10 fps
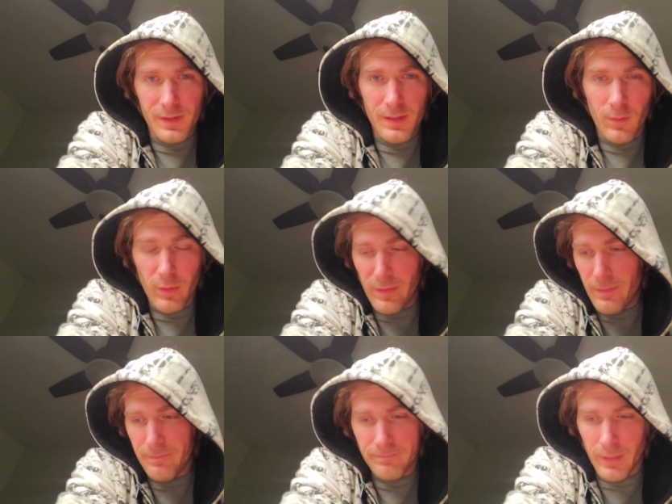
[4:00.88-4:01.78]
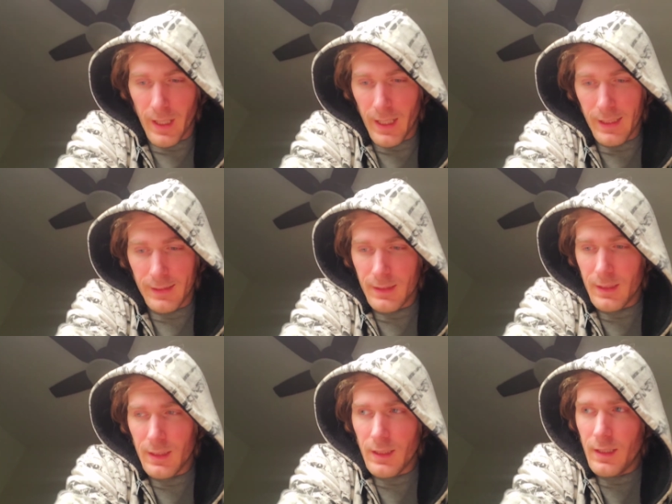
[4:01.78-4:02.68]
of them or maybe buy
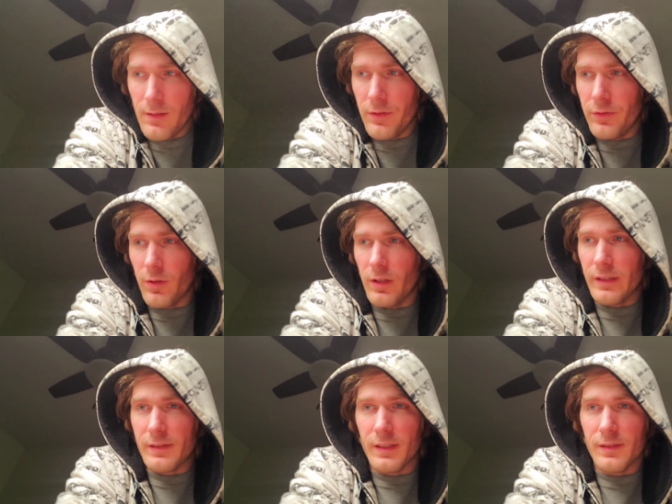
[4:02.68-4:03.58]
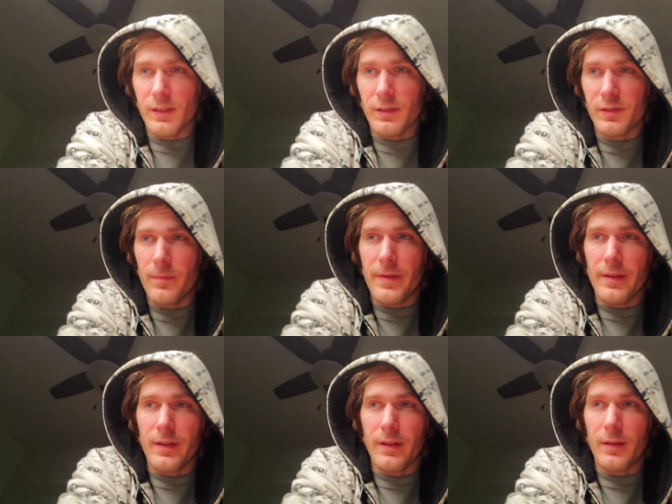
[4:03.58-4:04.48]
the drawings as uh, something
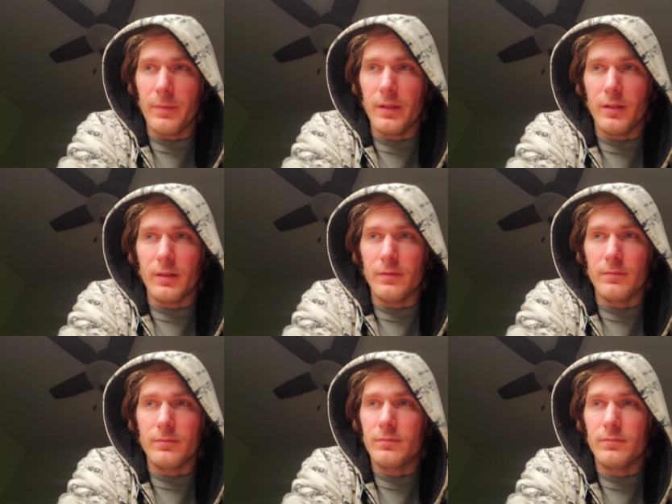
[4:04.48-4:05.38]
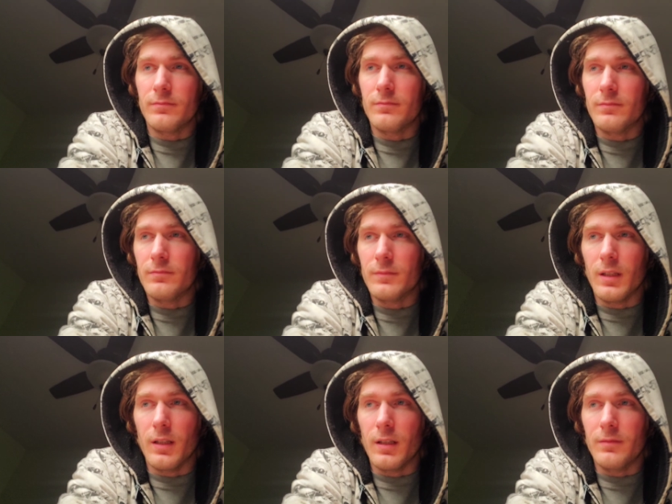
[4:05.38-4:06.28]
that could be on
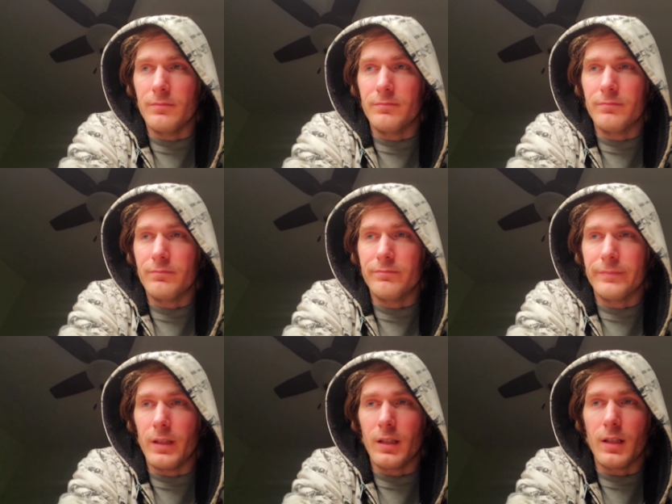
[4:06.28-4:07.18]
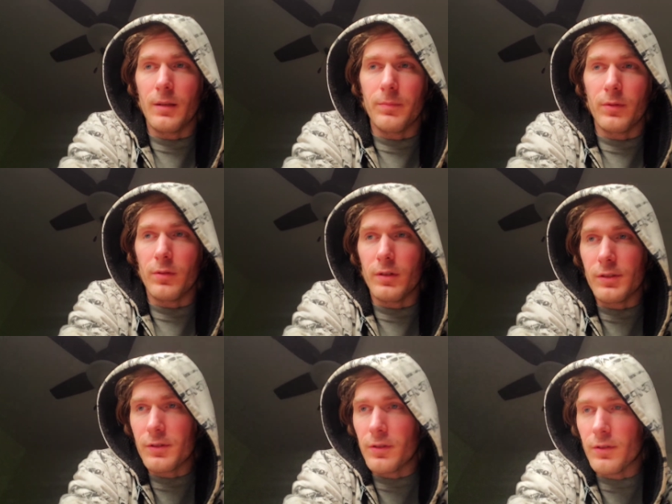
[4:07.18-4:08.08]
uh, a cup or a
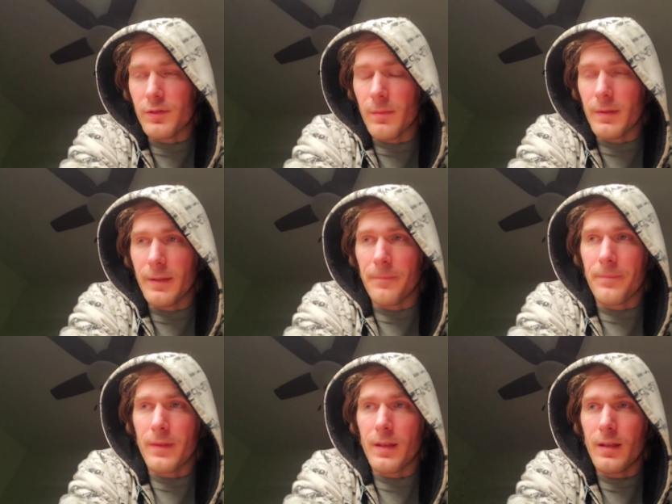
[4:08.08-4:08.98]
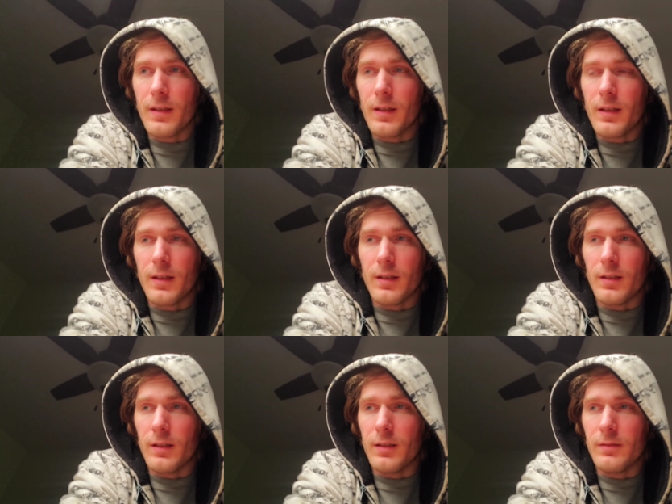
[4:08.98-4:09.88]
shirt or something.
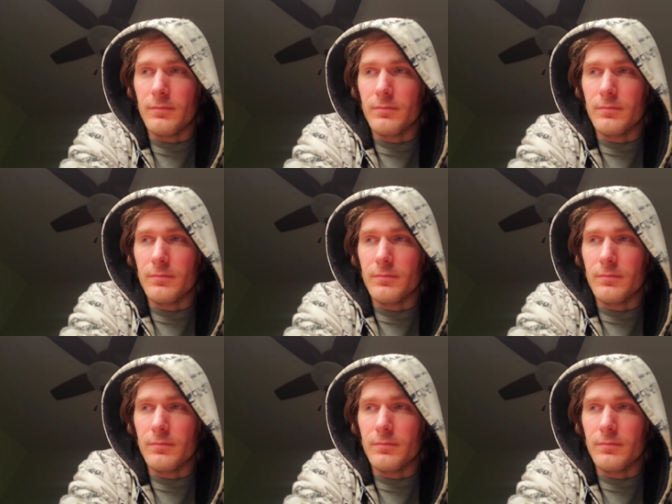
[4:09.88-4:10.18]
Um,